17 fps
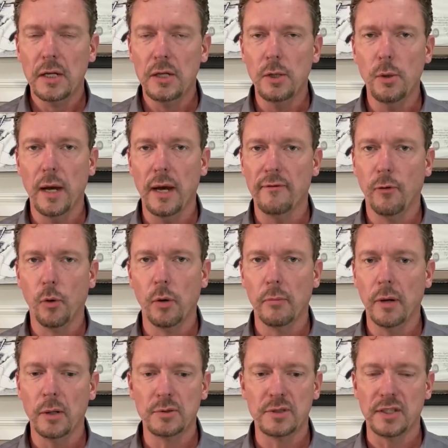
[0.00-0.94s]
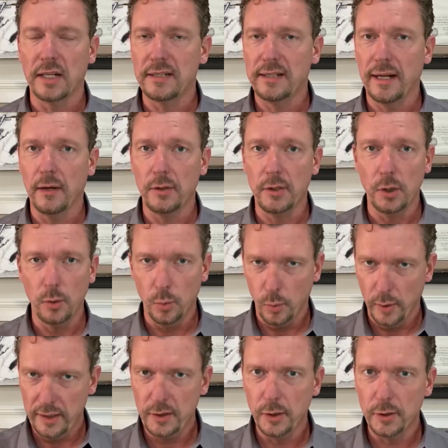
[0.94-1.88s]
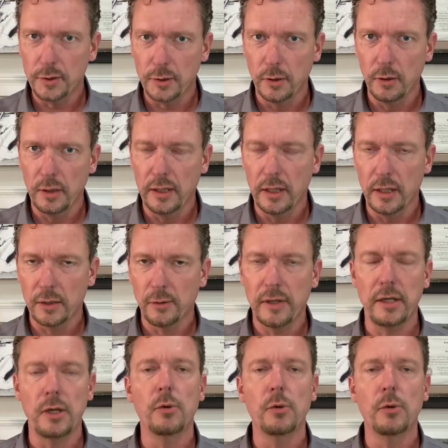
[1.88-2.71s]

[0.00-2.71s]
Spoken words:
You have hormones that tell you when you're truly hungry.